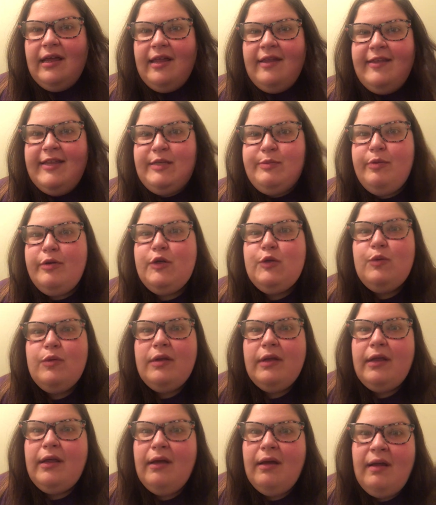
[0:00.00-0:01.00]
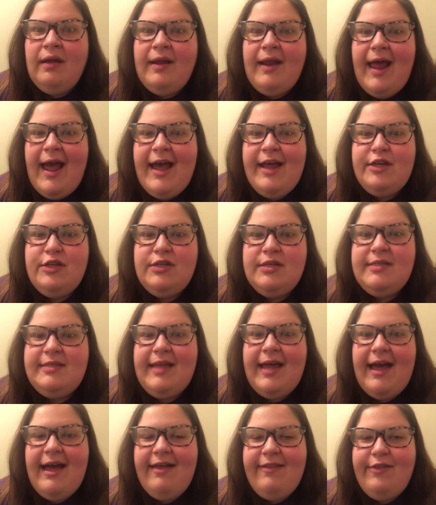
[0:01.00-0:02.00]
this book's really good.
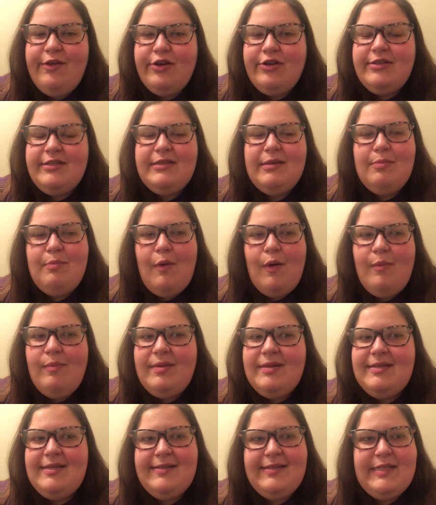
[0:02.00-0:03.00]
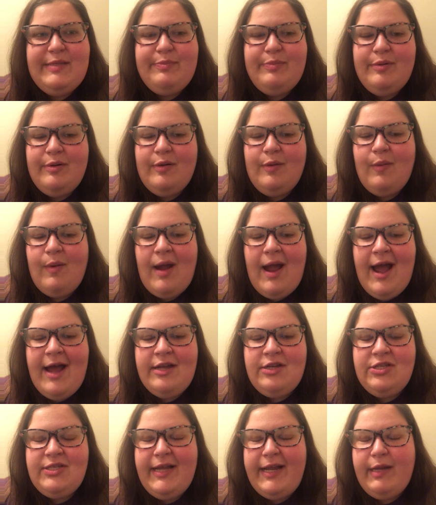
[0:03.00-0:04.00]
There's some moments in this book where I
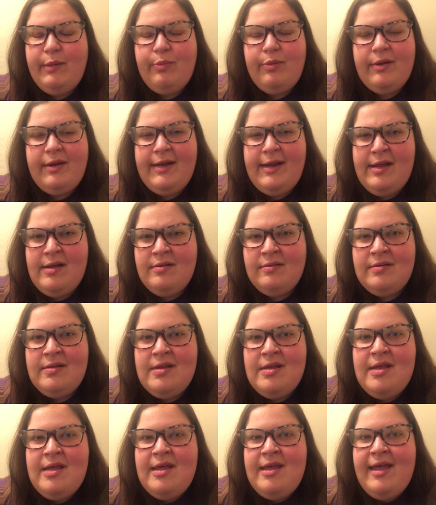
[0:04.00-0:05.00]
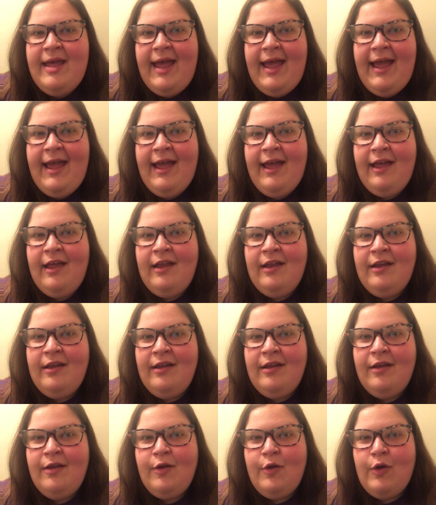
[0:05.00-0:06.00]
just had to put it down
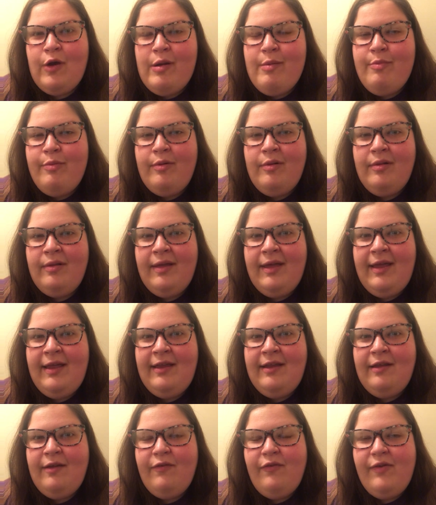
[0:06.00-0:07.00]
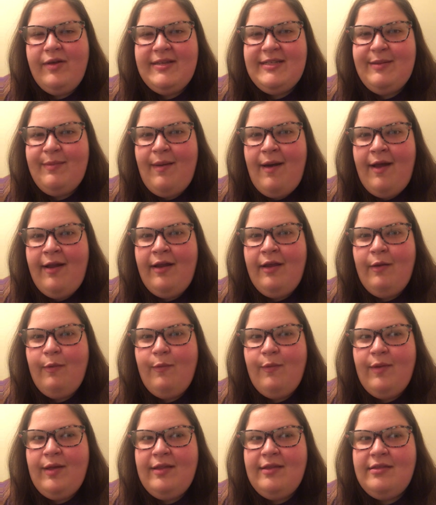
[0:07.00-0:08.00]
and grumble and fuss about it
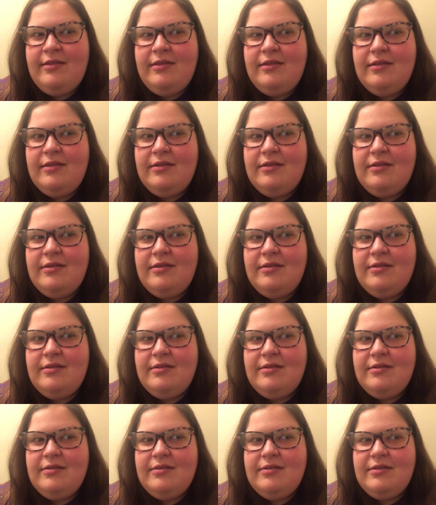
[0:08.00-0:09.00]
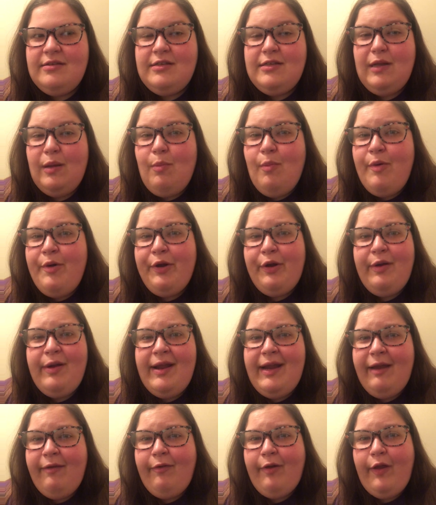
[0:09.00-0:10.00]
with someone who
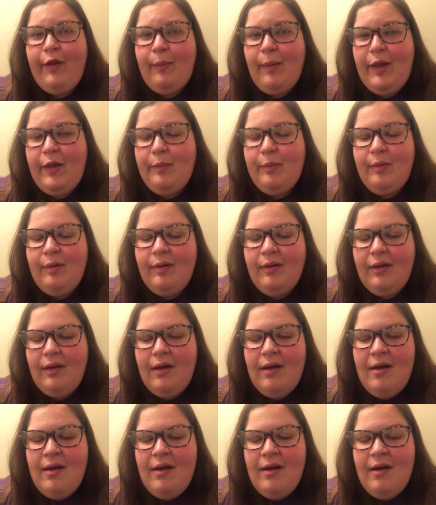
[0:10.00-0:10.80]
didn't even know about the book.